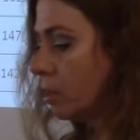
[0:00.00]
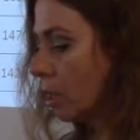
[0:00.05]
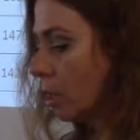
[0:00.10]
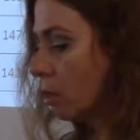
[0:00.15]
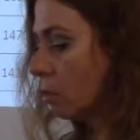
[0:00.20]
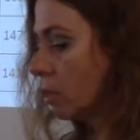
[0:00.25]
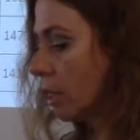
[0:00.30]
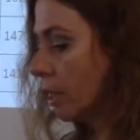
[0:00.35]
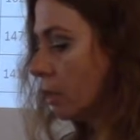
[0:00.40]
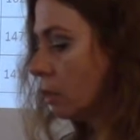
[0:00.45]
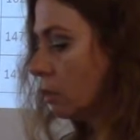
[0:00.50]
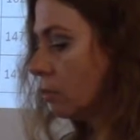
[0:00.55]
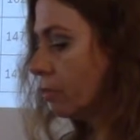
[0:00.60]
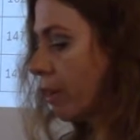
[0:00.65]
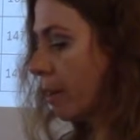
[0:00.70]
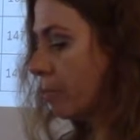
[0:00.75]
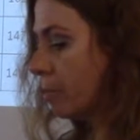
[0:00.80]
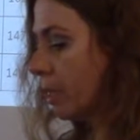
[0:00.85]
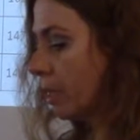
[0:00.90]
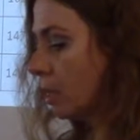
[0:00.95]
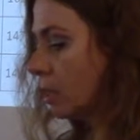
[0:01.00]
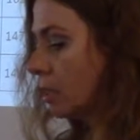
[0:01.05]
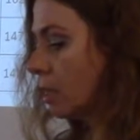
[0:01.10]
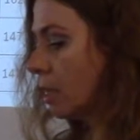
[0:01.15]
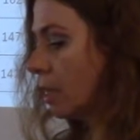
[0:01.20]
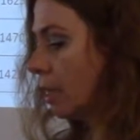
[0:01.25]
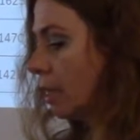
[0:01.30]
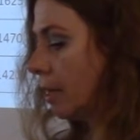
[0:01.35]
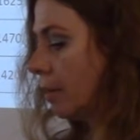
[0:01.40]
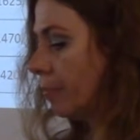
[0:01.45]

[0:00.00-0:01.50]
decorated fabrics